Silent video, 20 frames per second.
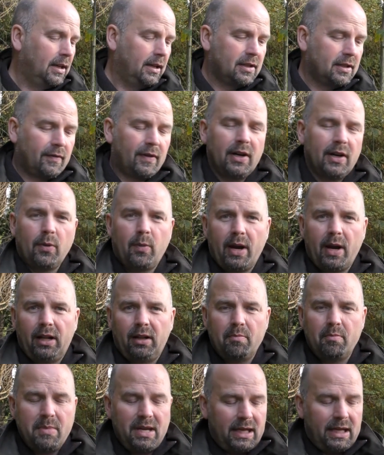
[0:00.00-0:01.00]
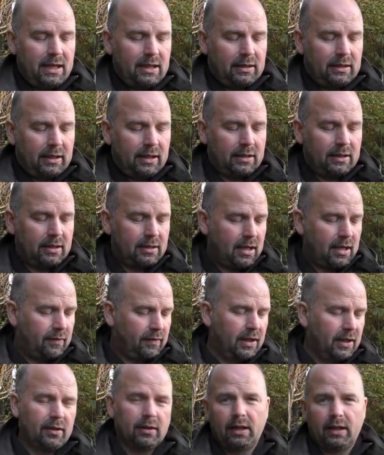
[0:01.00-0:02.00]
it's very well made, it's
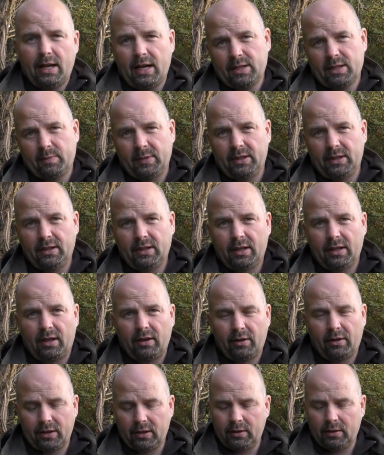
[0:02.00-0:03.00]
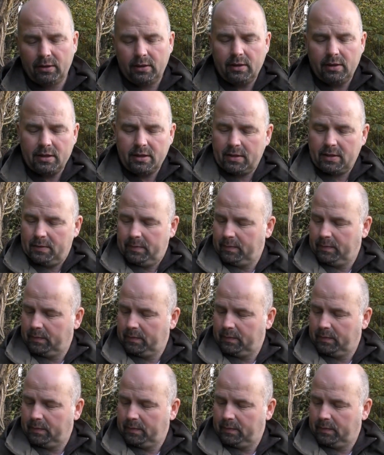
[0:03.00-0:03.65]
definitely going to last me a lot of years,